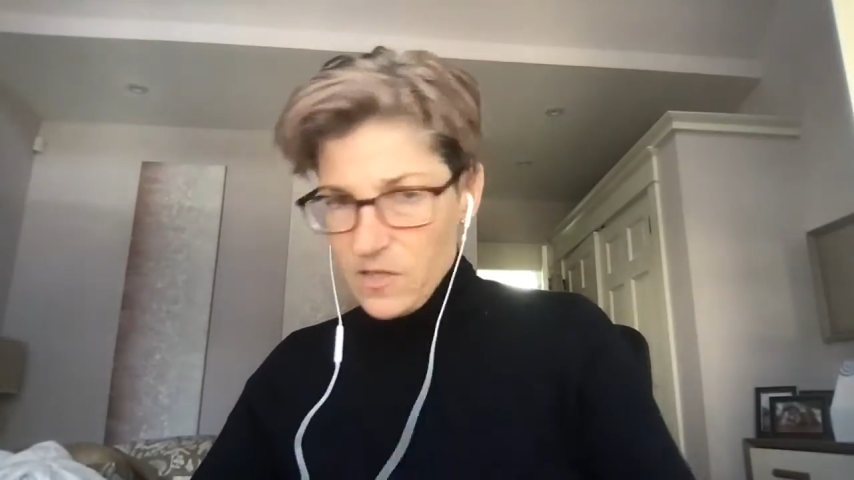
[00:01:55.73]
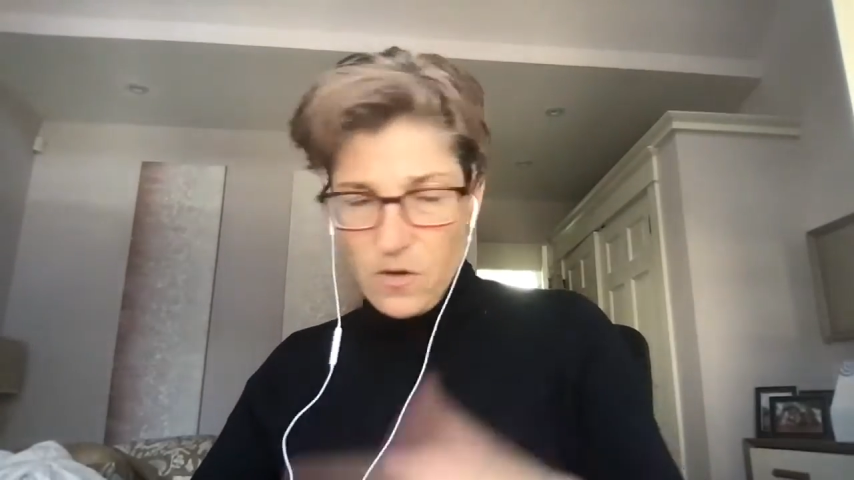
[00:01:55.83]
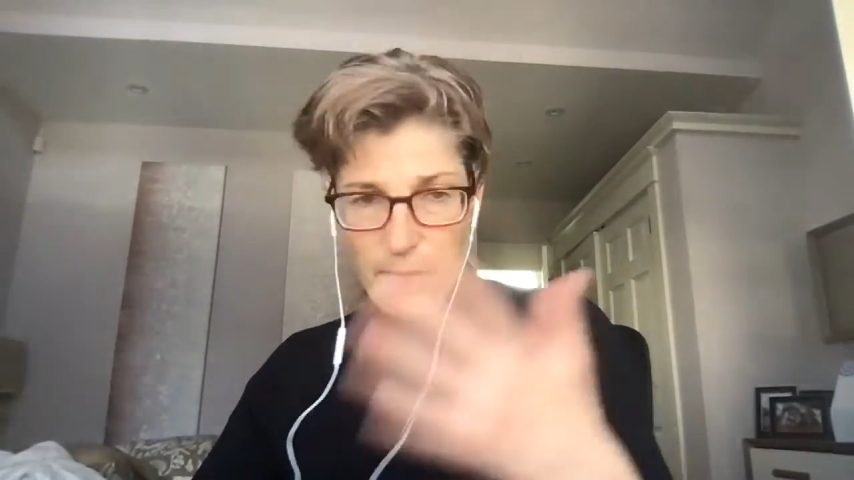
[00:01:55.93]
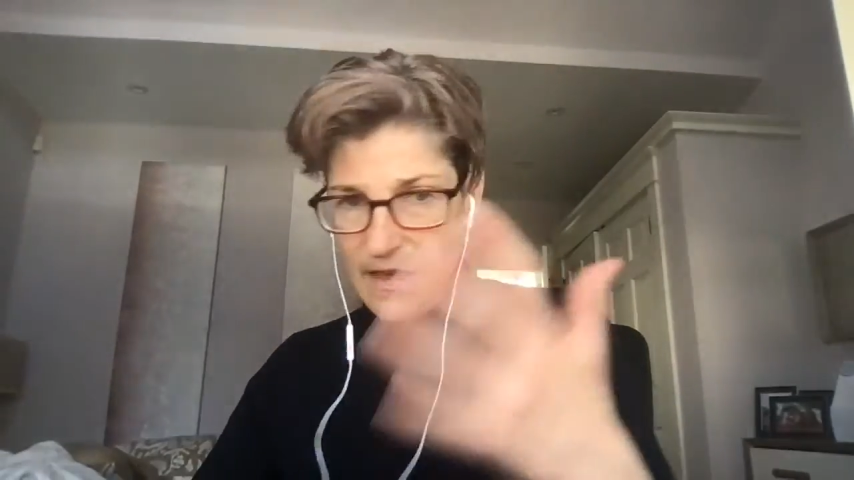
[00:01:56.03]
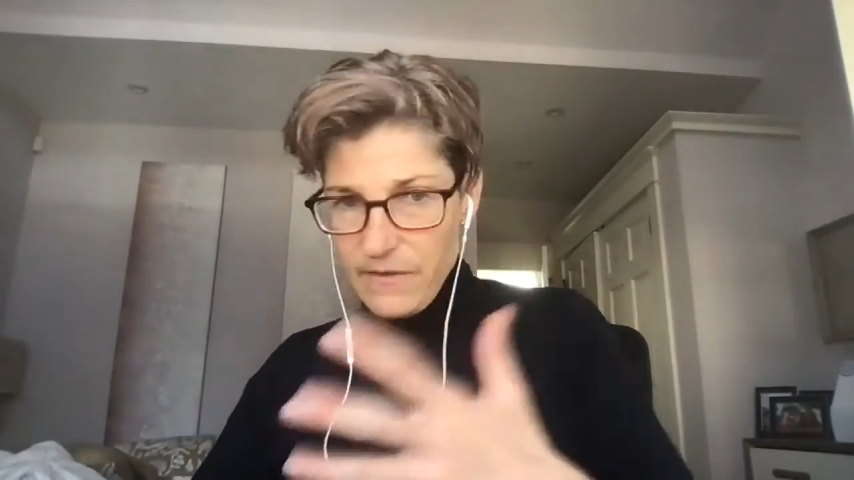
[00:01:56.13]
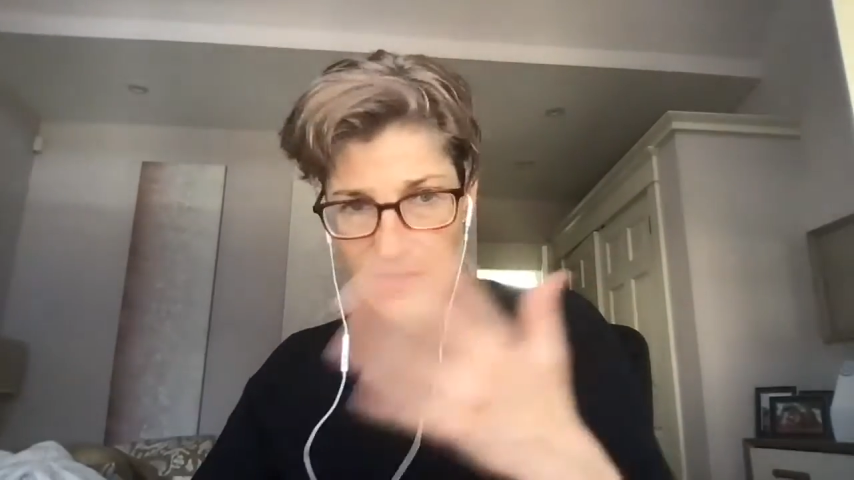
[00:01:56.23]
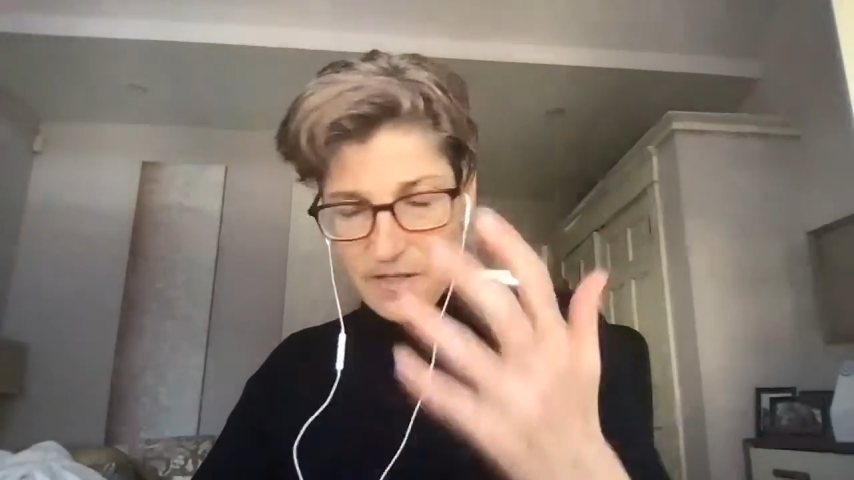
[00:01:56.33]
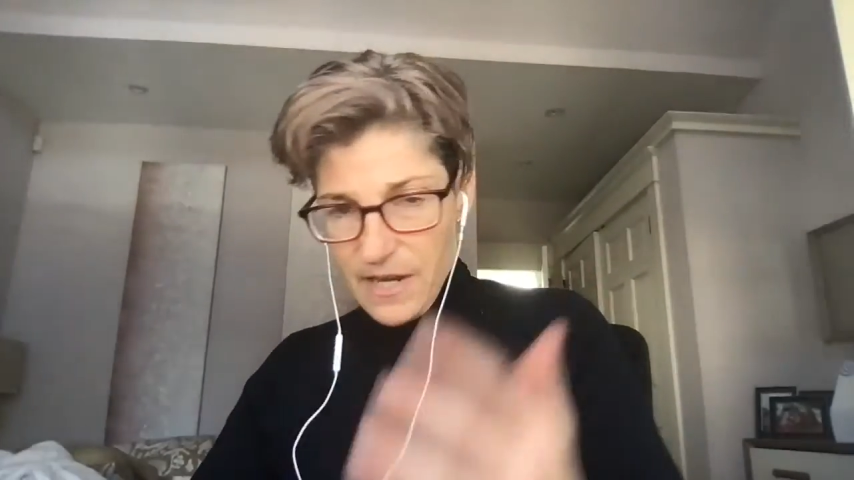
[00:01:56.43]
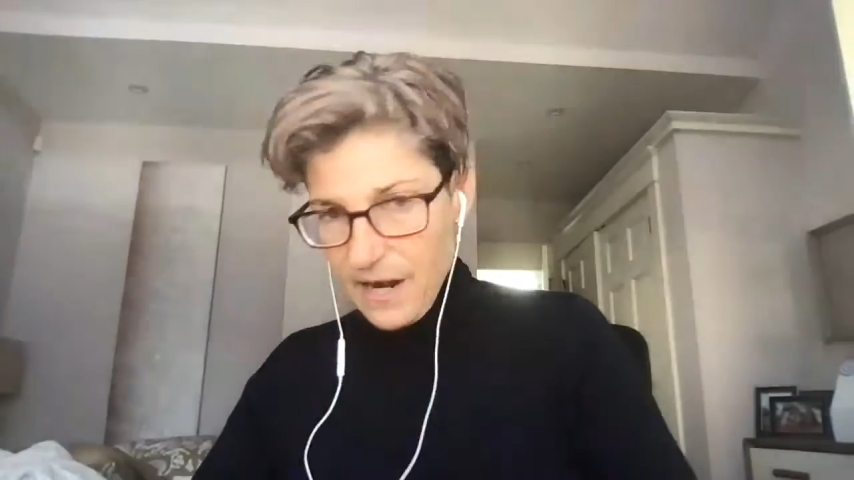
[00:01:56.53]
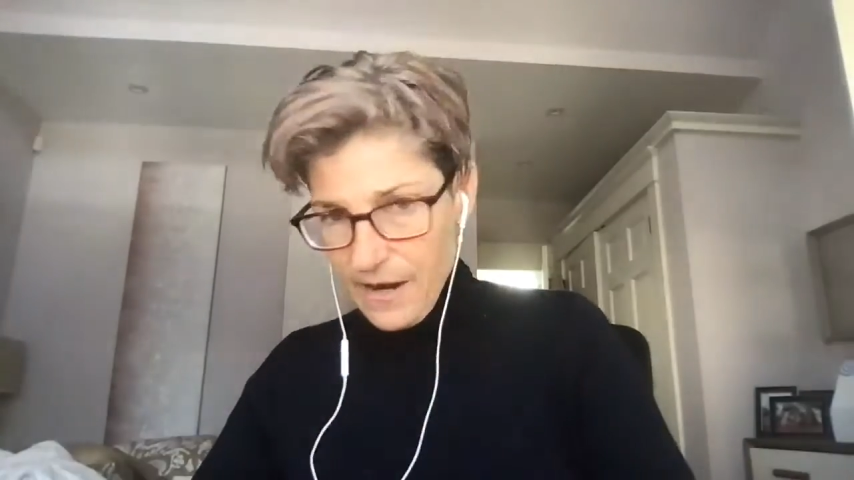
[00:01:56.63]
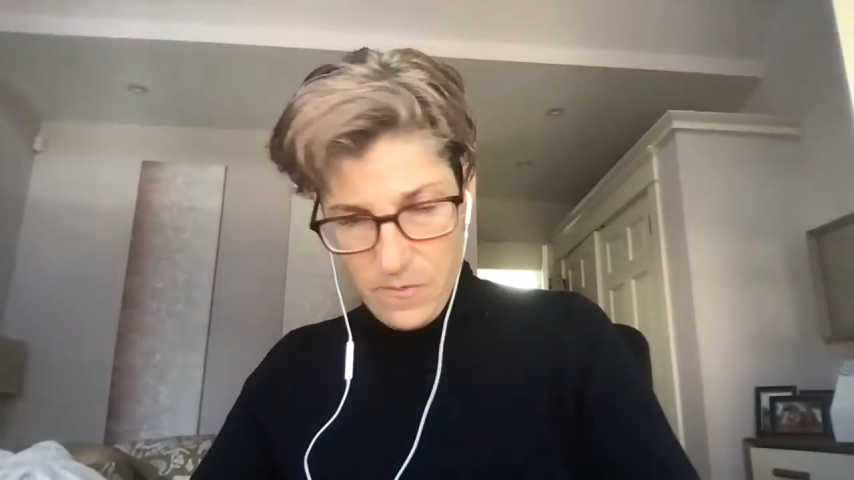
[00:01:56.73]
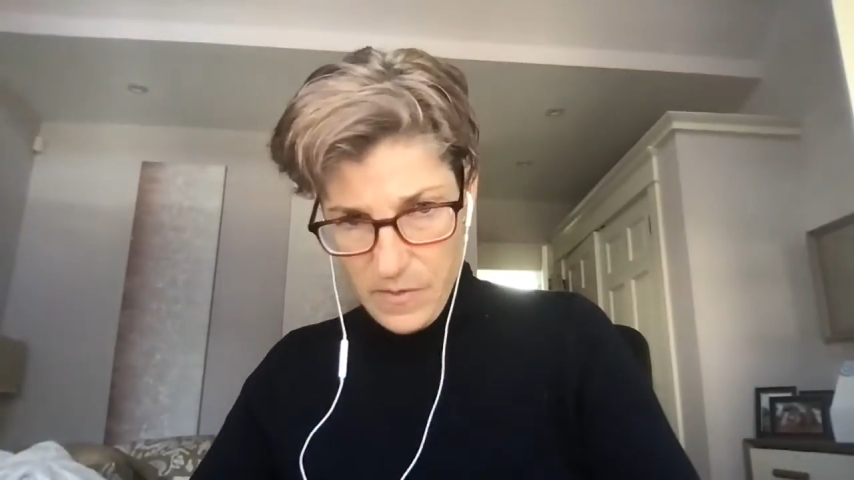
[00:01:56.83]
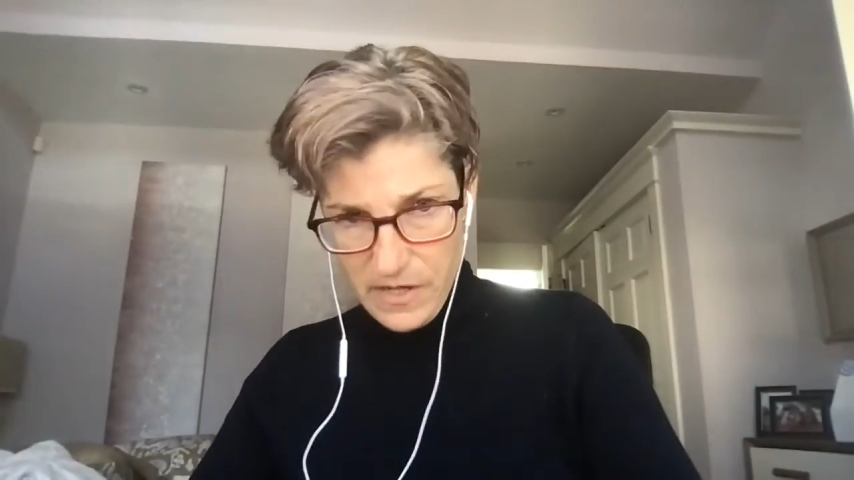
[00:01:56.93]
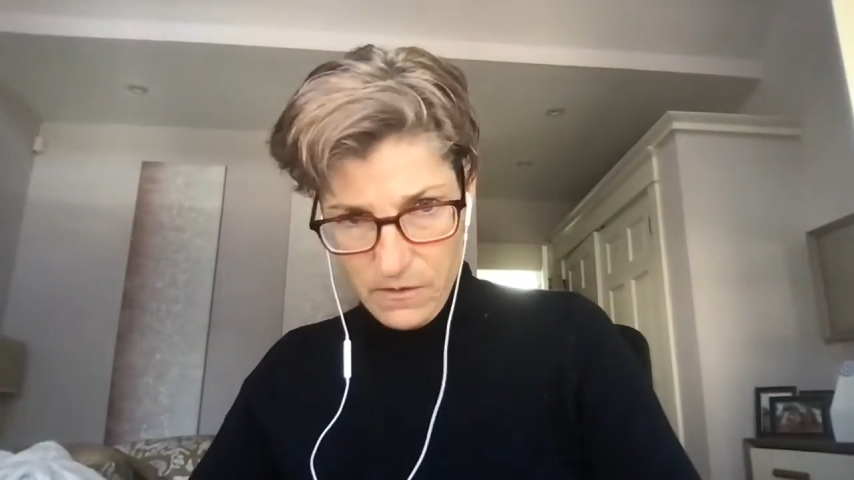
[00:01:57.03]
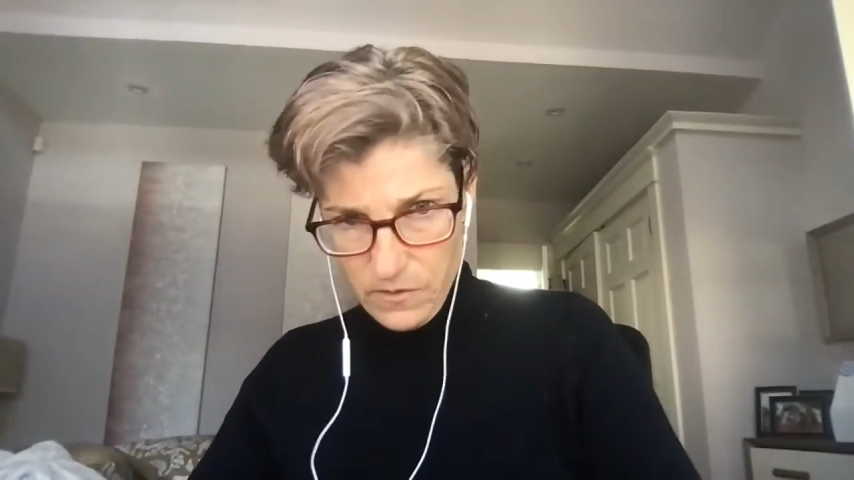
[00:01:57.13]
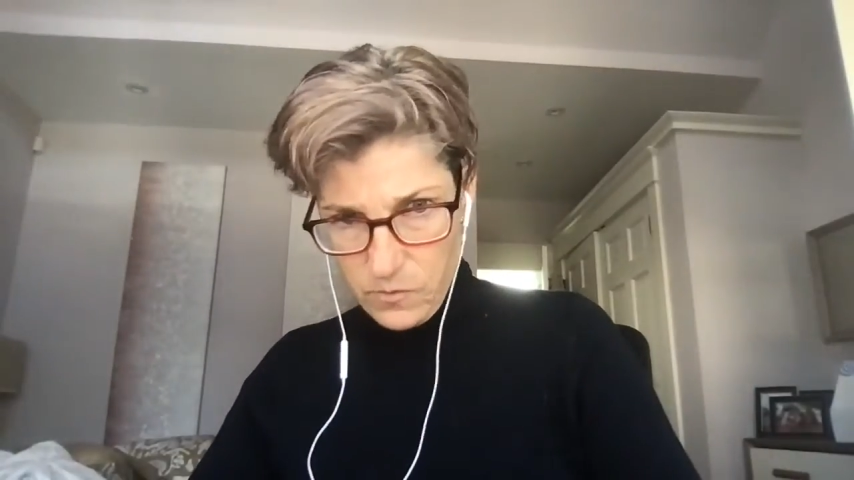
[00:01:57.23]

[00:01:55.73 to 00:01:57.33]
So I'm having to take iron pills,